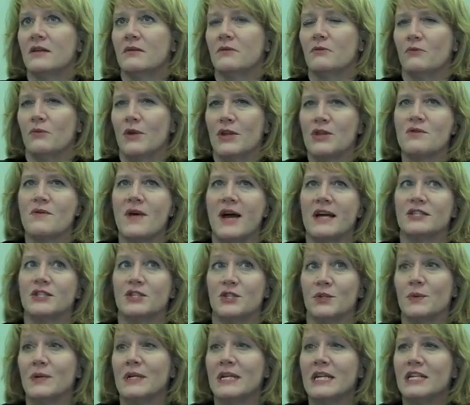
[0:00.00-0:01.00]
when you ask,
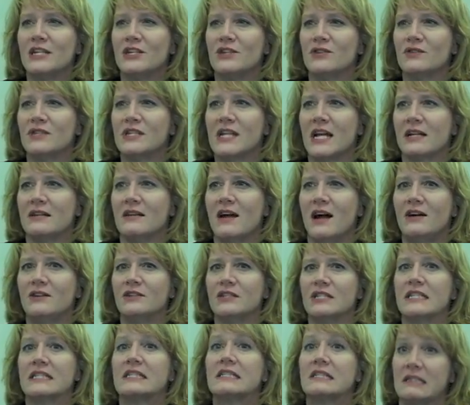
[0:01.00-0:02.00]
do we need to use
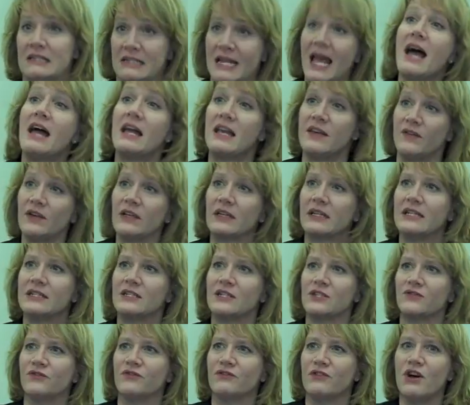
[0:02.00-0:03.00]
technology? It's, yeah, if it leads
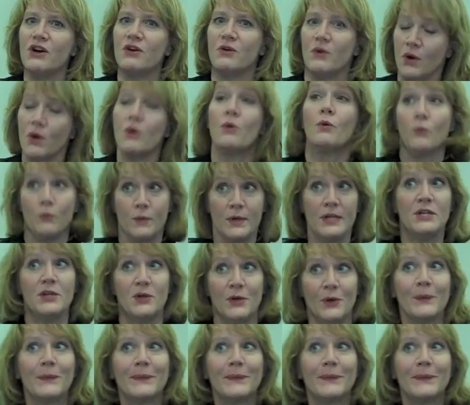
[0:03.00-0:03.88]
to flow, we do.